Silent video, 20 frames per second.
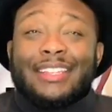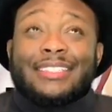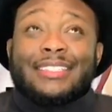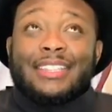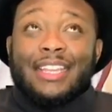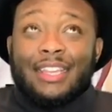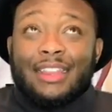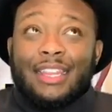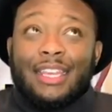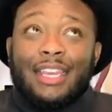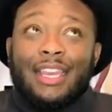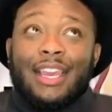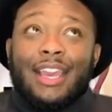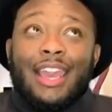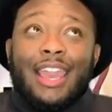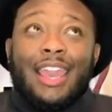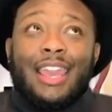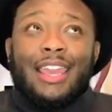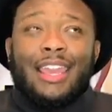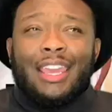Cynthia,
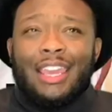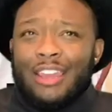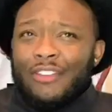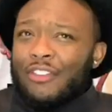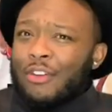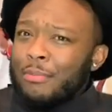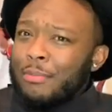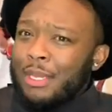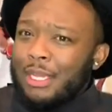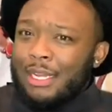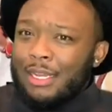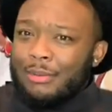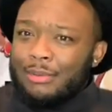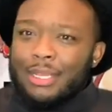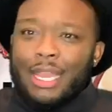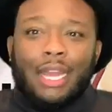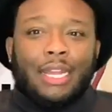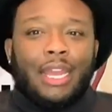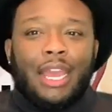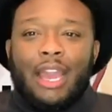and Eva meet up,
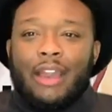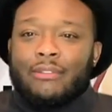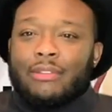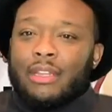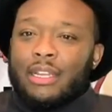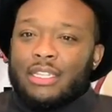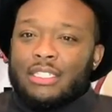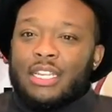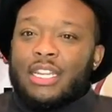kind of have lunch,